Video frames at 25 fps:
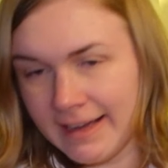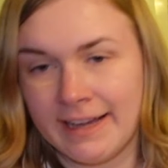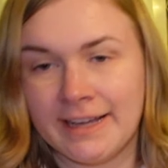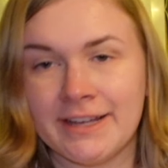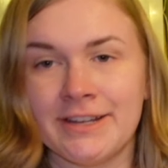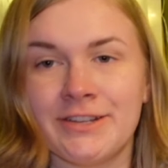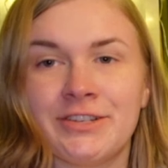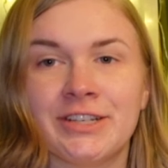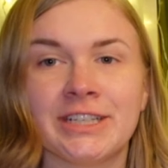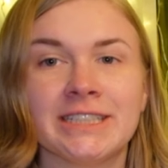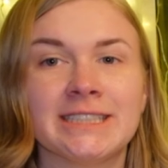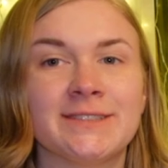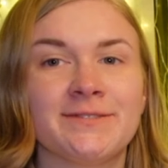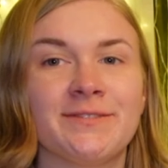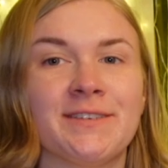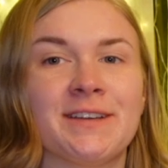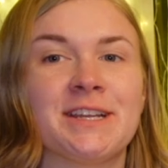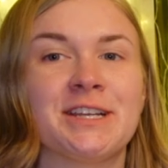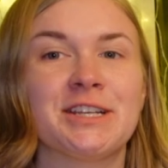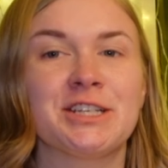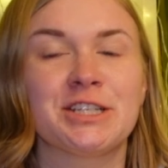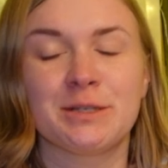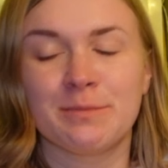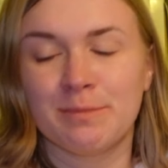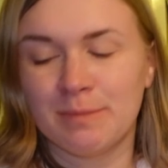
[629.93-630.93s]
I just
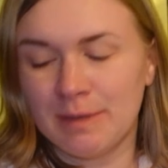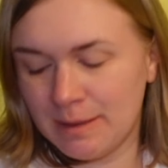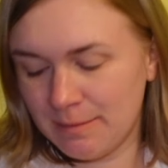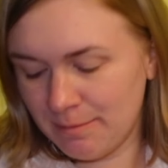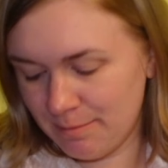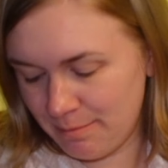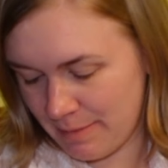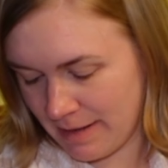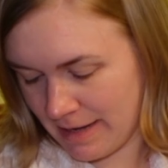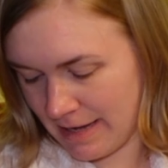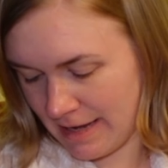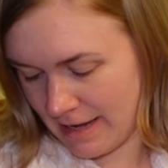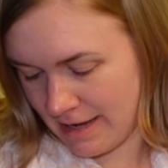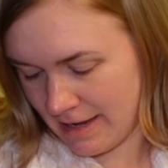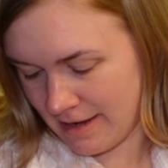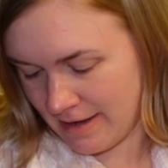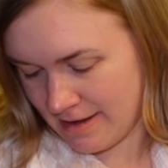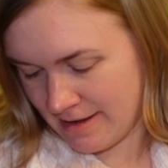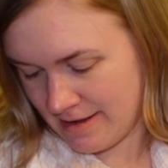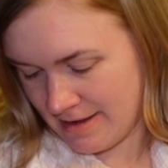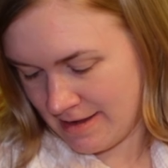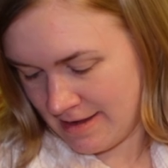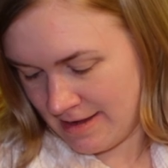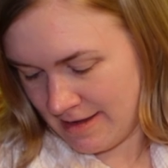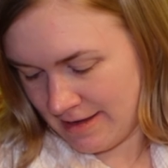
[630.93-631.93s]
finished
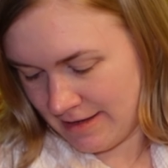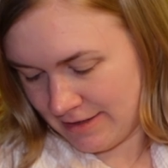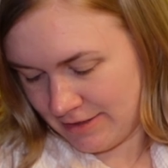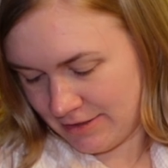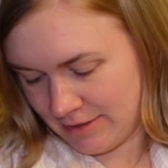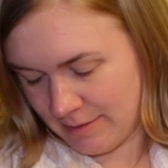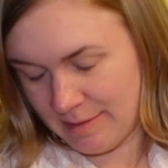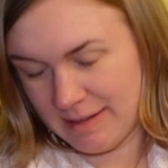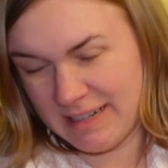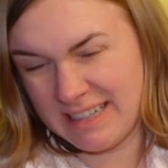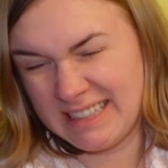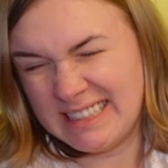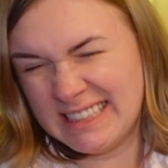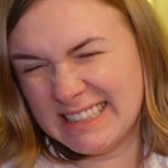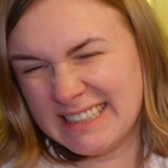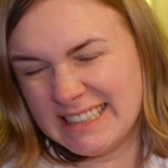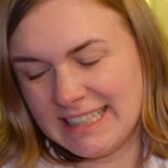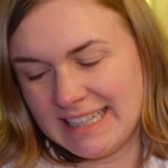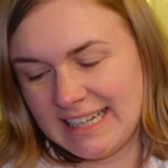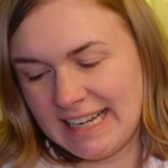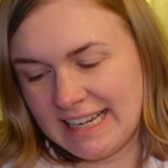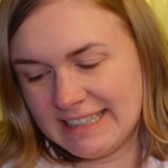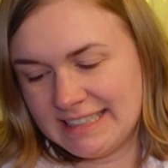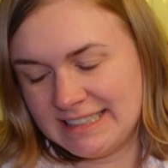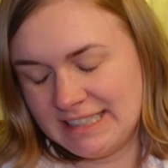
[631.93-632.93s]
pumping. So I'm gonna
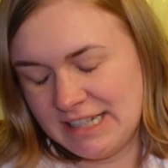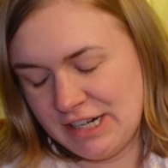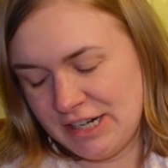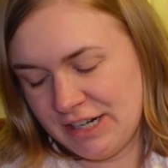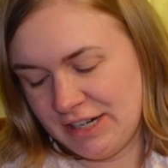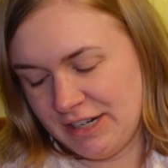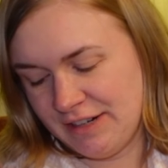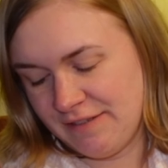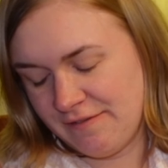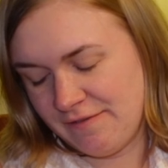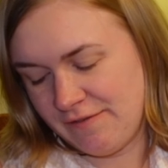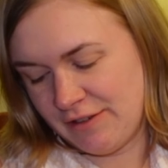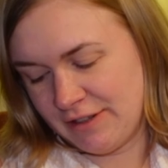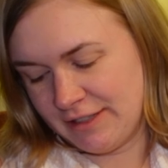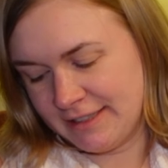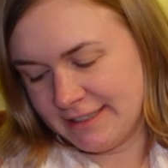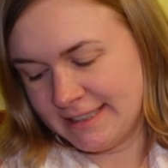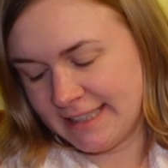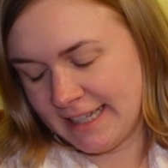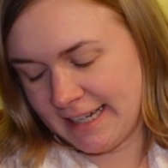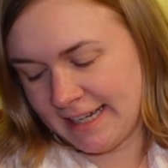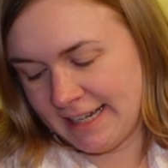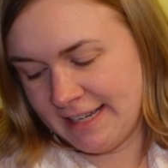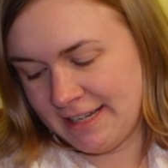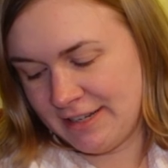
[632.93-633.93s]
disconnect here for a
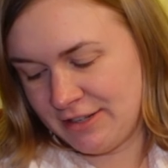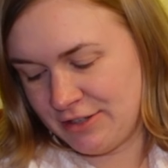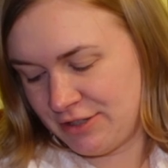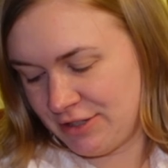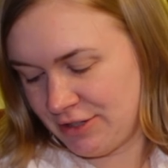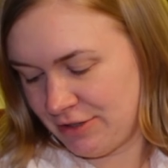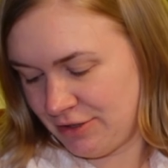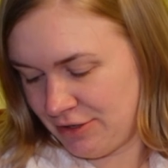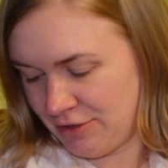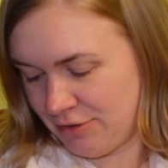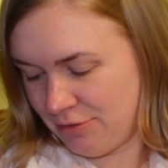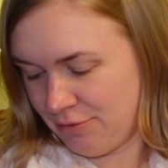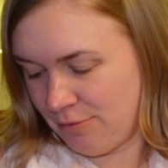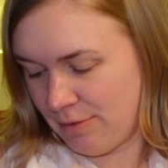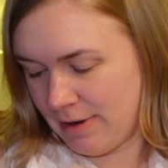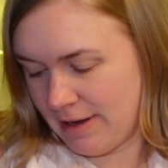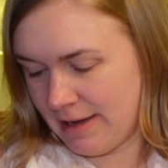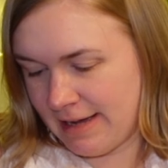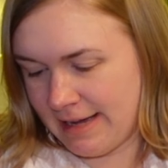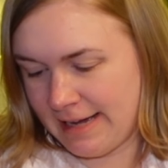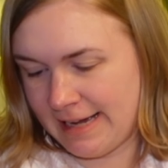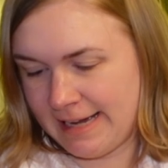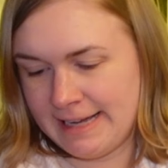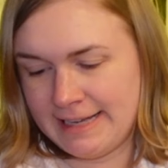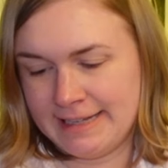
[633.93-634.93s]
second and show you what
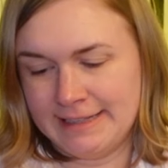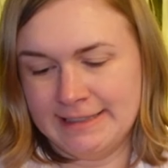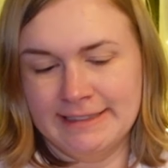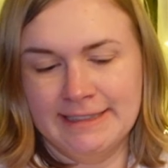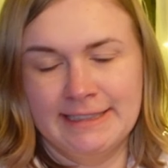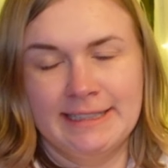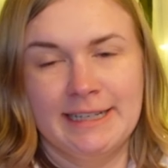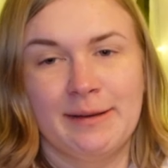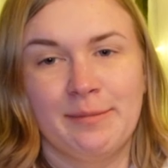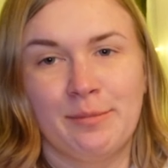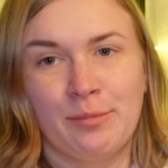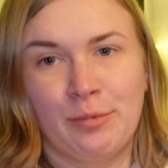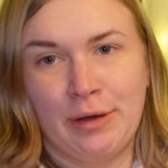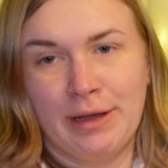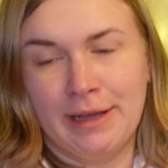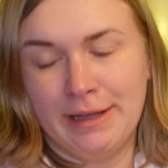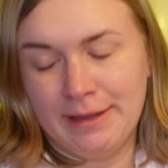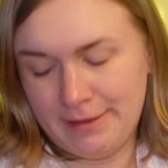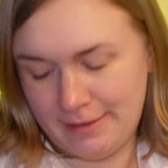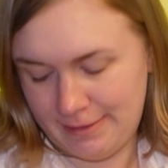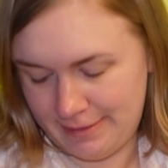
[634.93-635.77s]
I ended up with.